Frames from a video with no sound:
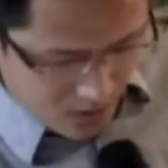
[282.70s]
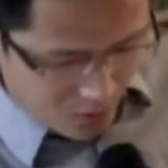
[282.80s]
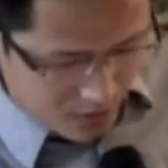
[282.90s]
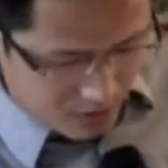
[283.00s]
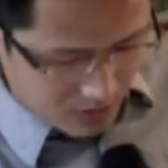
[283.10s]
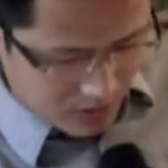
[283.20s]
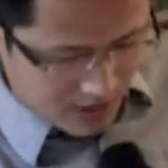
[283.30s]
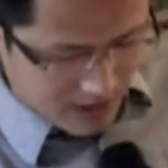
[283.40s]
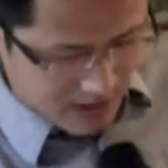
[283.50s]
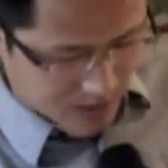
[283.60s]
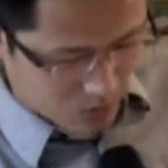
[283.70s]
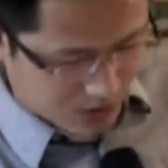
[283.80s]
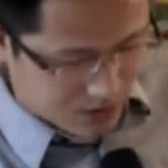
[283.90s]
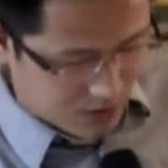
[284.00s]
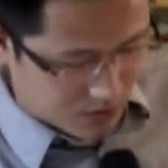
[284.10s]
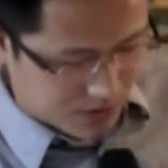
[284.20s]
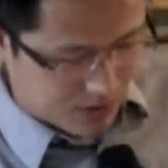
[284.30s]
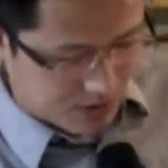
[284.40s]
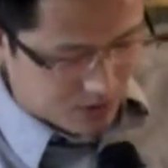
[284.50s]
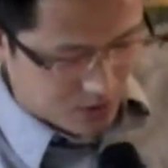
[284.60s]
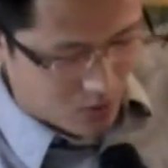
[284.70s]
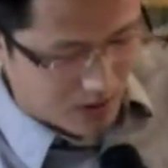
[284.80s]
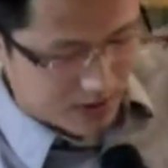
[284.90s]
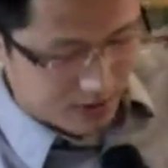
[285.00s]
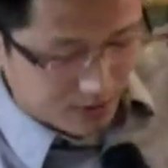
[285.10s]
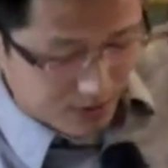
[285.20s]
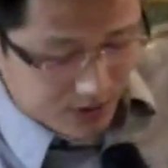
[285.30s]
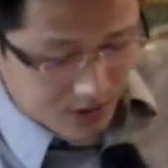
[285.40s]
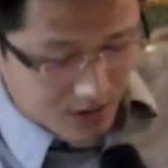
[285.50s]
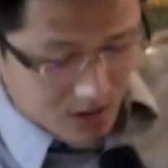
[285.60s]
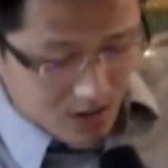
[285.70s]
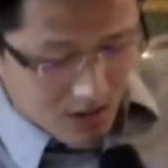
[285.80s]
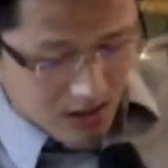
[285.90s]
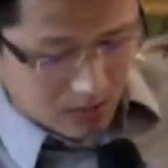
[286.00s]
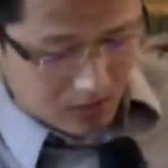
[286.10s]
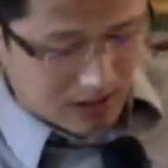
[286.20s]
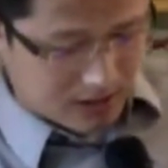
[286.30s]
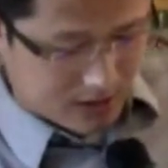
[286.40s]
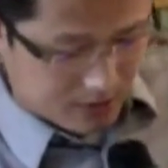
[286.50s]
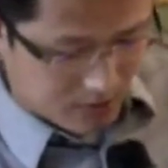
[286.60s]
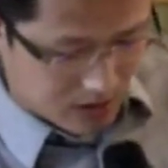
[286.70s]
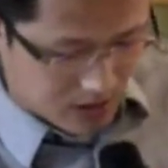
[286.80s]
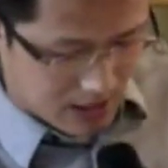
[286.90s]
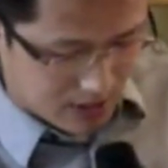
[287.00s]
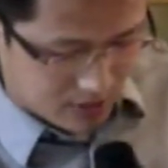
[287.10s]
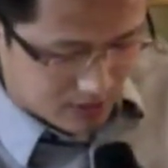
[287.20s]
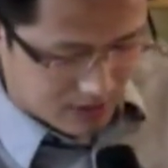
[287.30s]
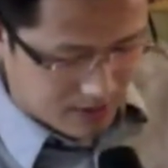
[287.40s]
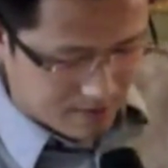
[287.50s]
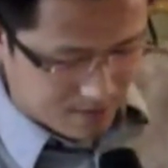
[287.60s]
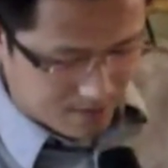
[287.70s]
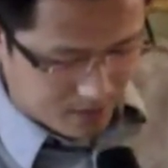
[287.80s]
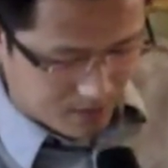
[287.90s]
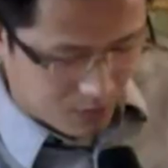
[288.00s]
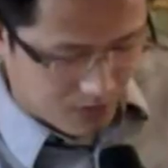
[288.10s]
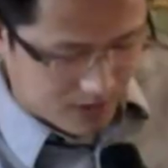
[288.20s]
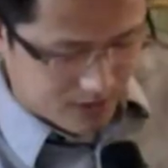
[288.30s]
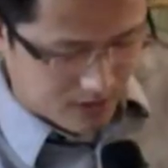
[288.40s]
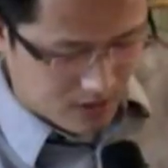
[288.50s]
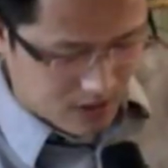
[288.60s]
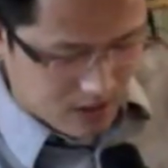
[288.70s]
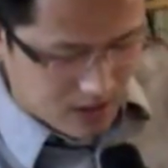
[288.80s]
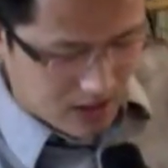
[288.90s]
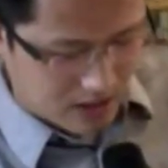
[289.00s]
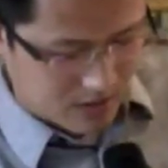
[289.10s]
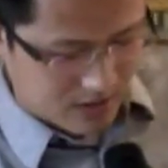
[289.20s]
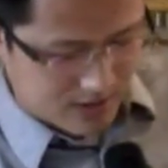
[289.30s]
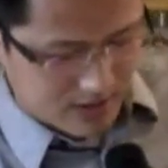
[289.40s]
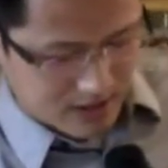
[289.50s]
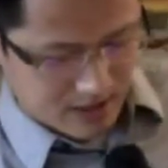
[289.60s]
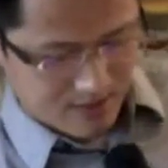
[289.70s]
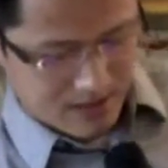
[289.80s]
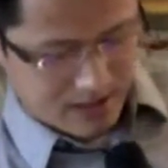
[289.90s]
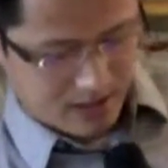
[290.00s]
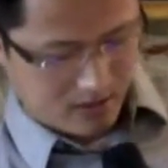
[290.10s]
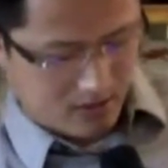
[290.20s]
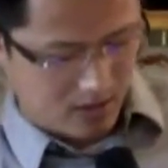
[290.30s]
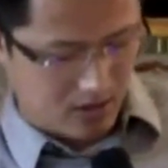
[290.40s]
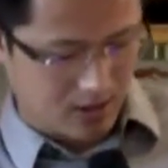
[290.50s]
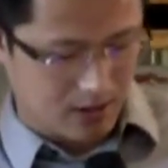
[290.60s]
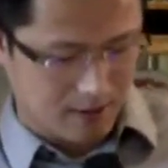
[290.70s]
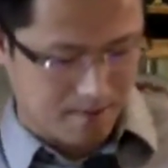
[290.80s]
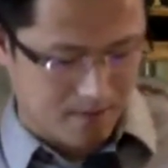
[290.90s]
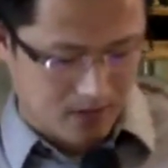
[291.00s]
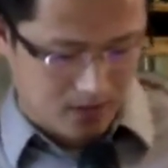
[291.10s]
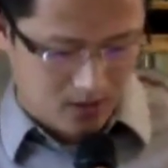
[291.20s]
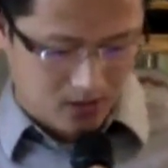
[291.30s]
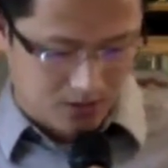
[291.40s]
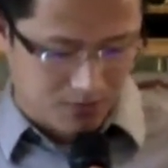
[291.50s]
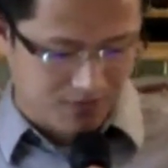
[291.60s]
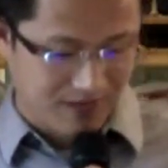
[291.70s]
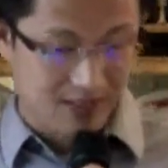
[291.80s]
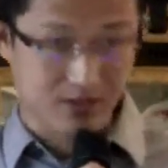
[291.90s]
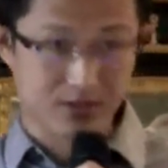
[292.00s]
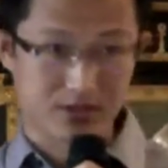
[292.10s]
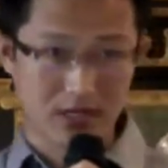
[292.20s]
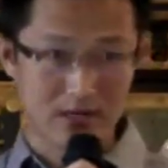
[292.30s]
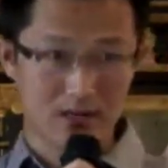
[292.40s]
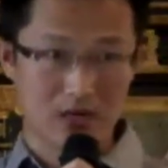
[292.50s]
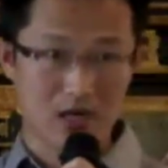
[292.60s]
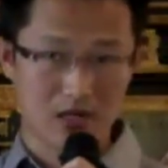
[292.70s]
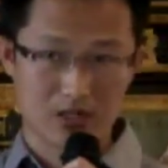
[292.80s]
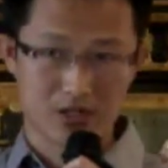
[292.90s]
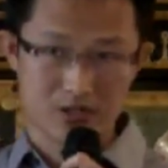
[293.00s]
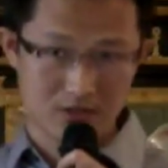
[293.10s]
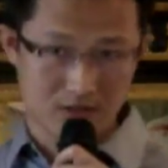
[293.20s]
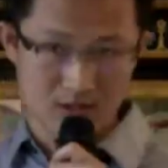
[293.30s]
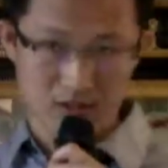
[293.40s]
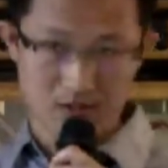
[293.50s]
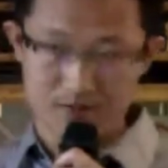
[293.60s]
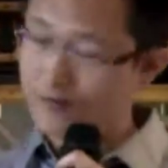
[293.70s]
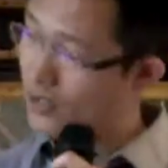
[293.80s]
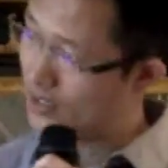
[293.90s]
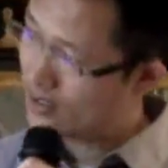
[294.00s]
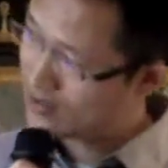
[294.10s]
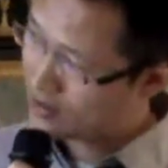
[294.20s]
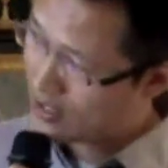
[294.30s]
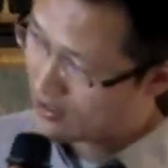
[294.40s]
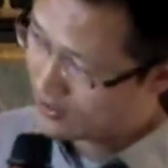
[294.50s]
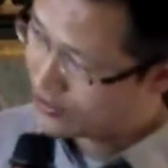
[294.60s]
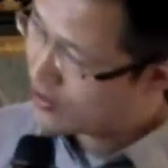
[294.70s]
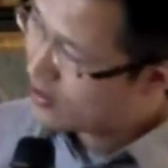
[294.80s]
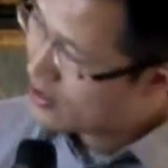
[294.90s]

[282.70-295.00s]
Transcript: when you are looking at what tools you want to use, I would like to uh, actually point out this study by uh, two professors at the college of at the college,